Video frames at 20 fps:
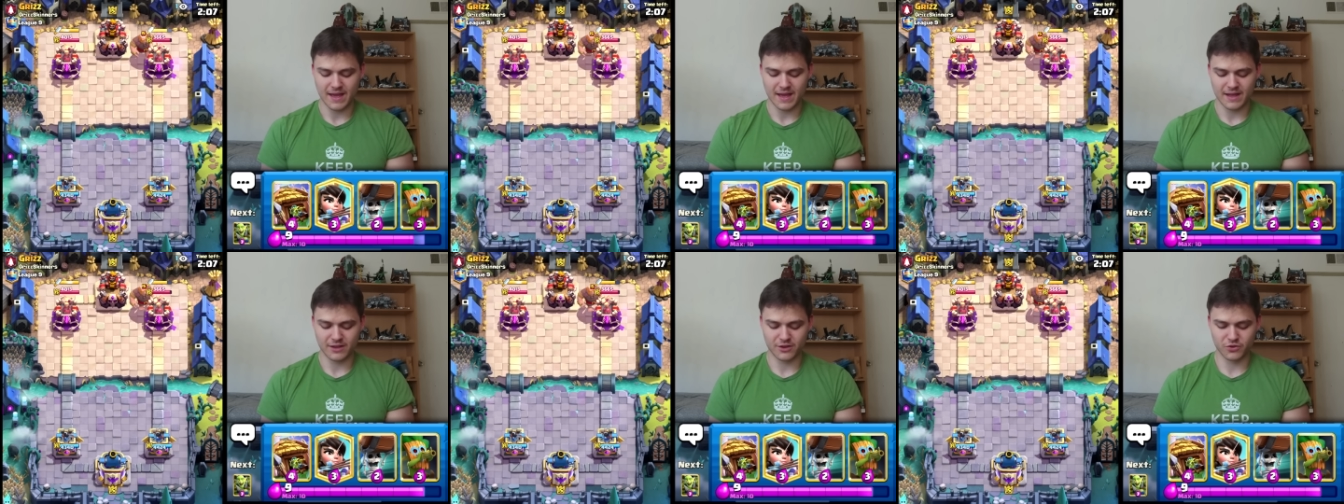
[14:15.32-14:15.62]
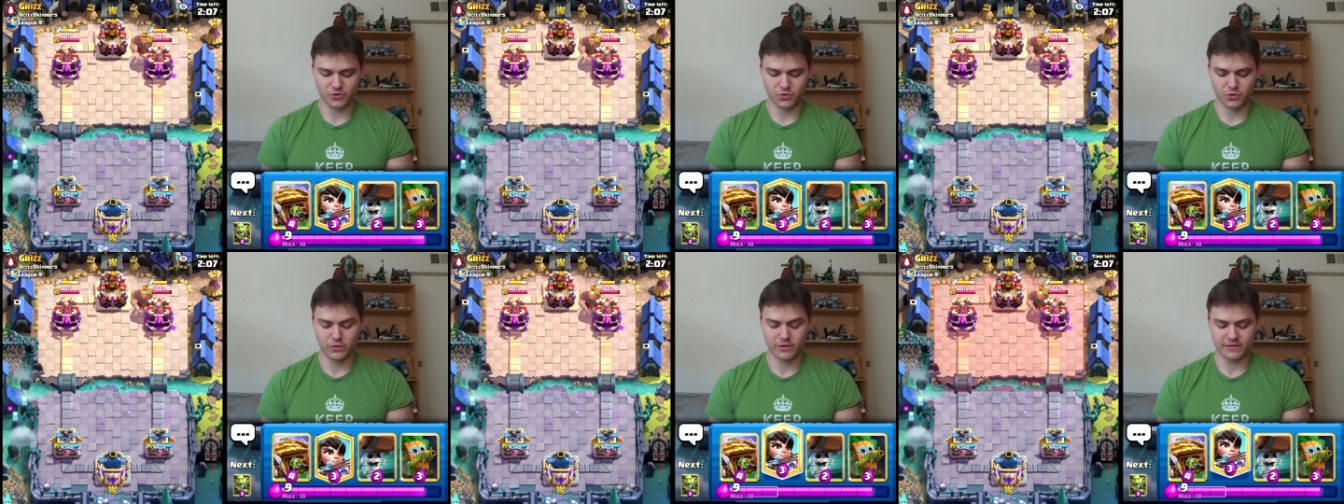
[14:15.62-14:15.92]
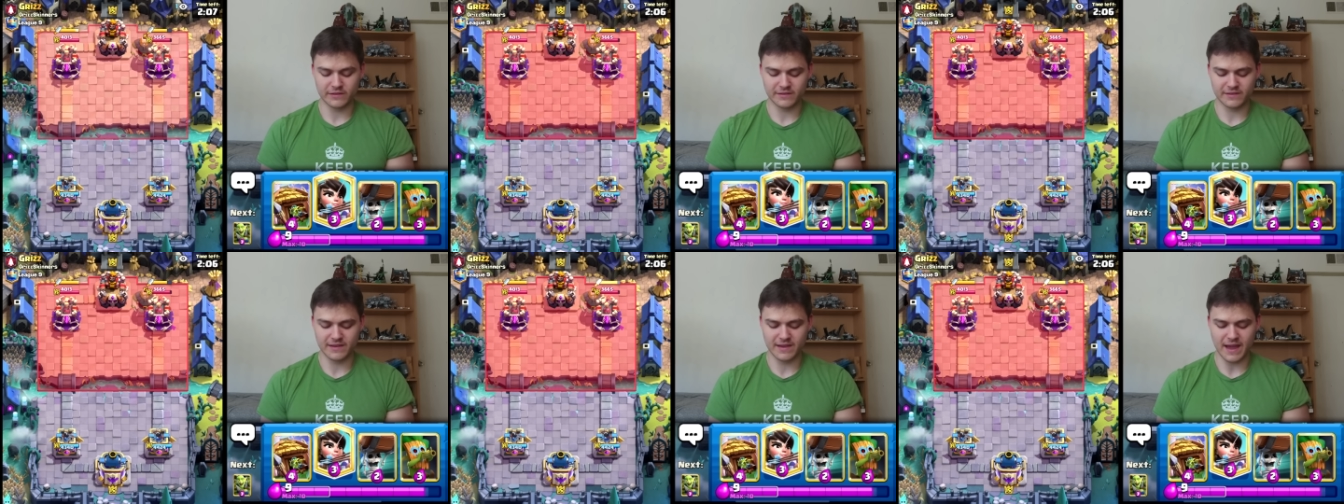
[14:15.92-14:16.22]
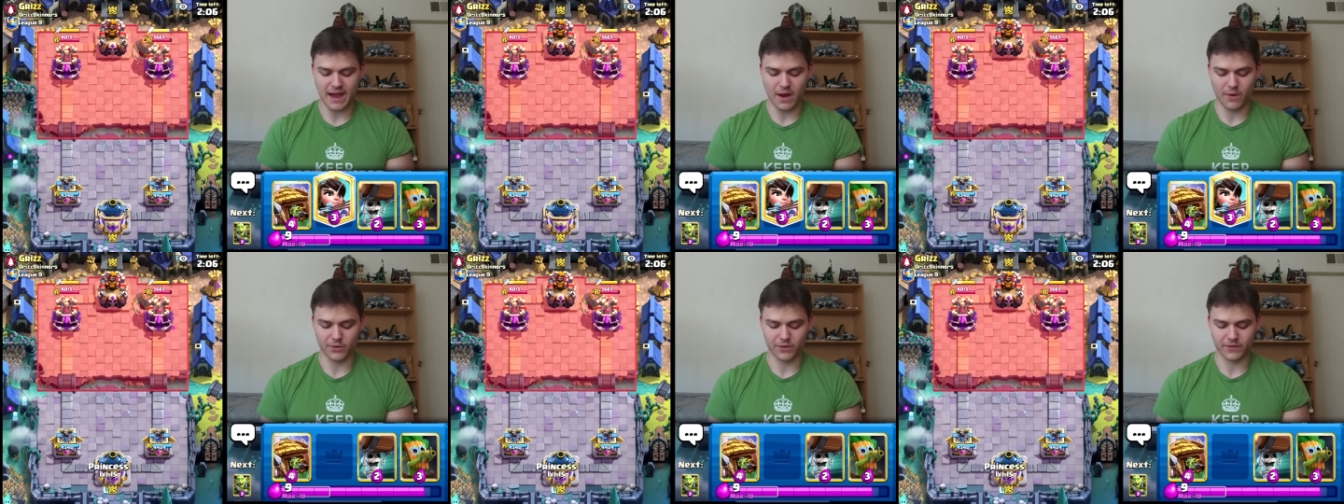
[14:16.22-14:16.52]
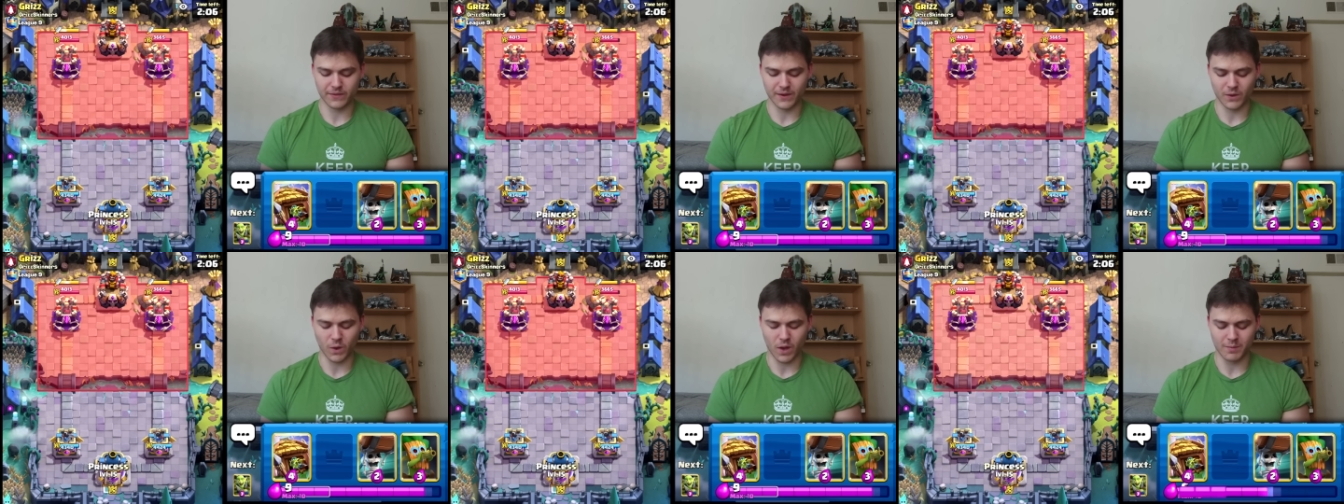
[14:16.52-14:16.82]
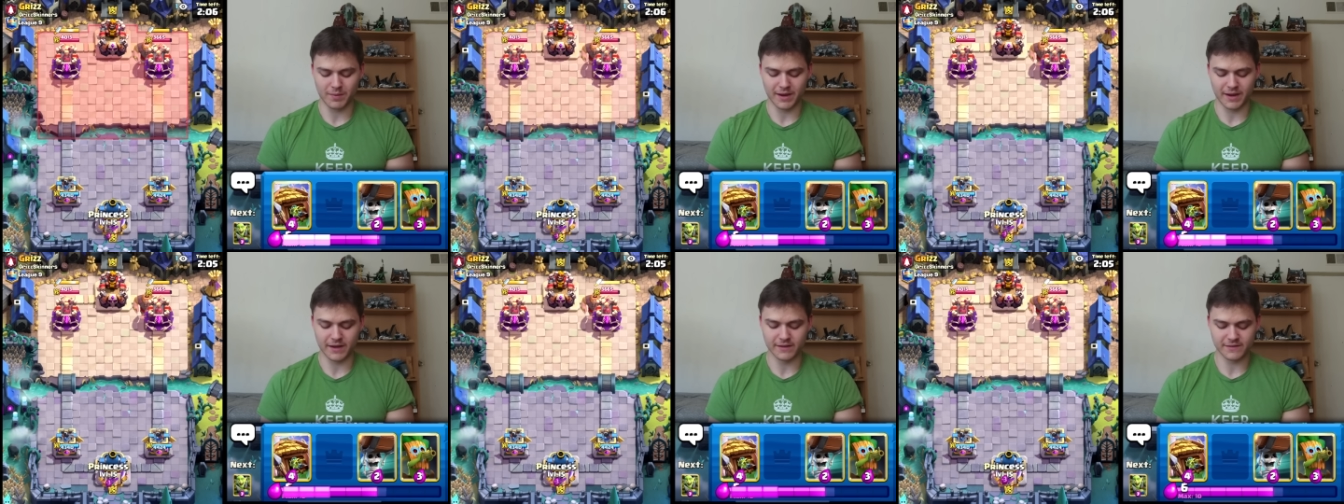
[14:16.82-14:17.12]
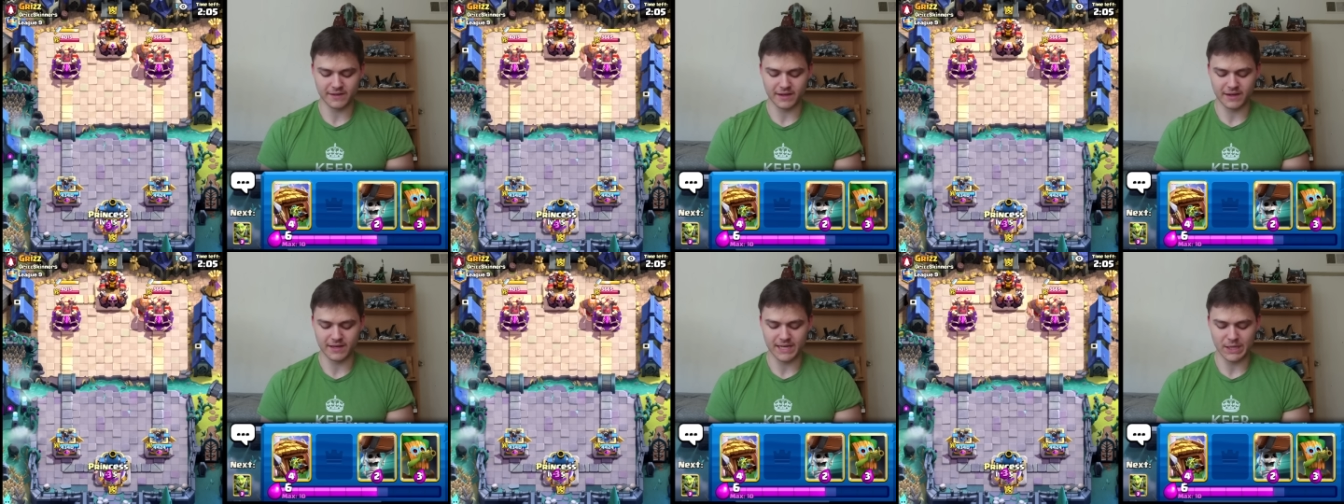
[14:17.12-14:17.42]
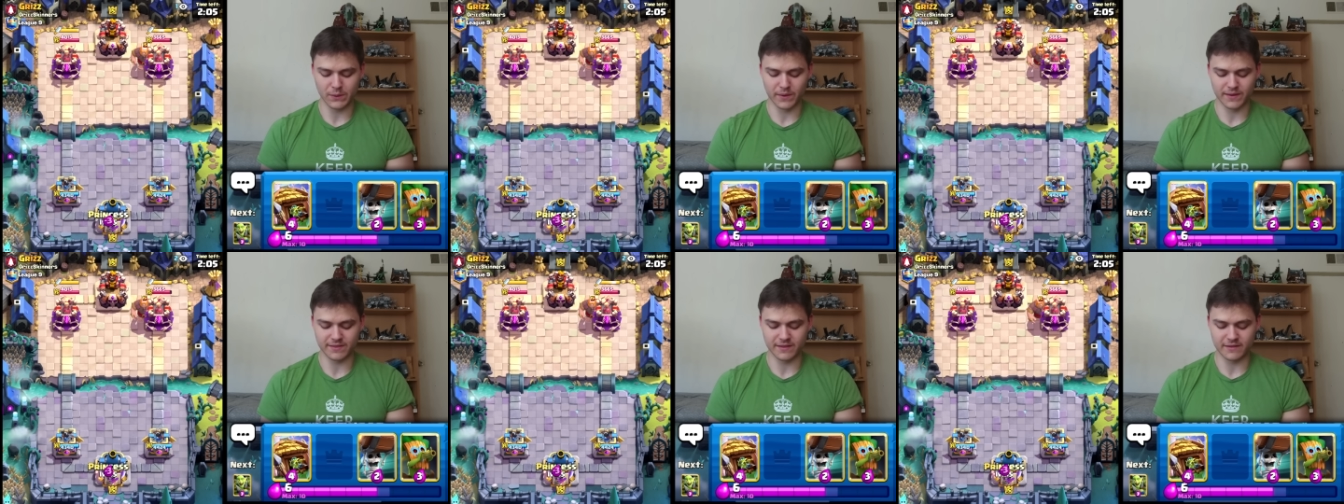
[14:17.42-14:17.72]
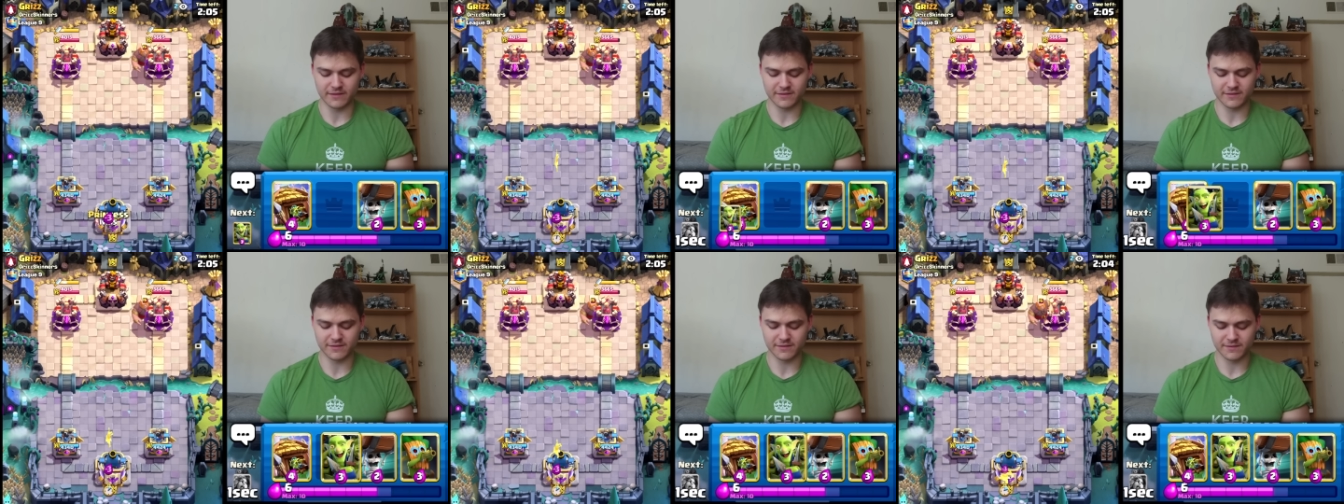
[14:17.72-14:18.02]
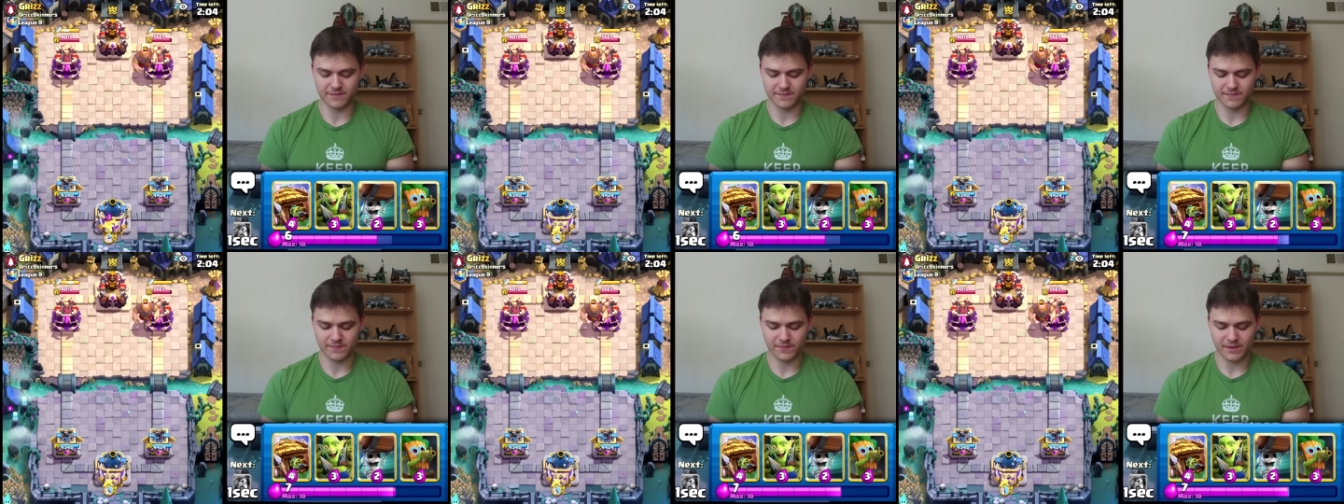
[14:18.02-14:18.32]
to see how good the Goblin Hut is going to deal with this.